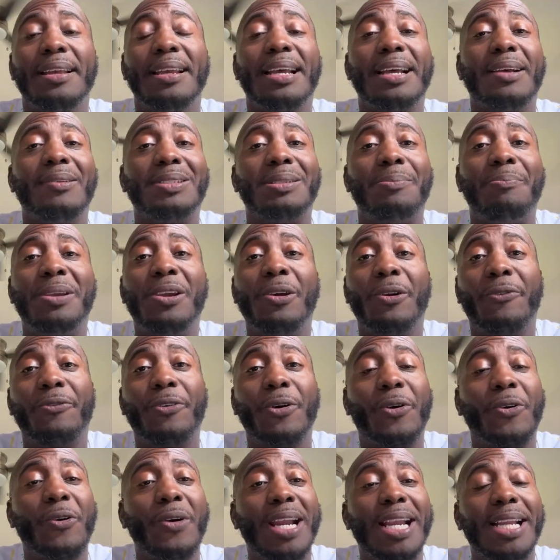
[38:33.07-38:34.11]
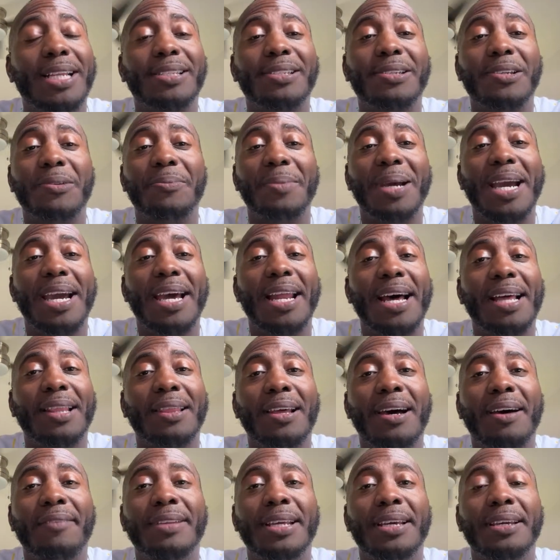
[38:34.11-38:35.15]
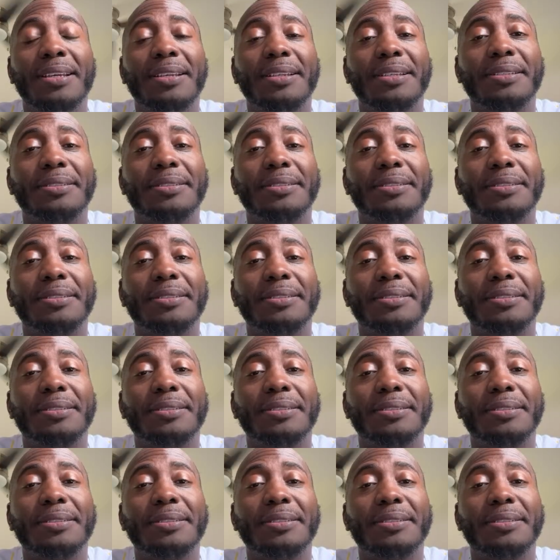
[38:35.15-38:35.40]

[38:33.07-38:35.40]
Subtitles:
It was a beautiful green too, man. I loved it.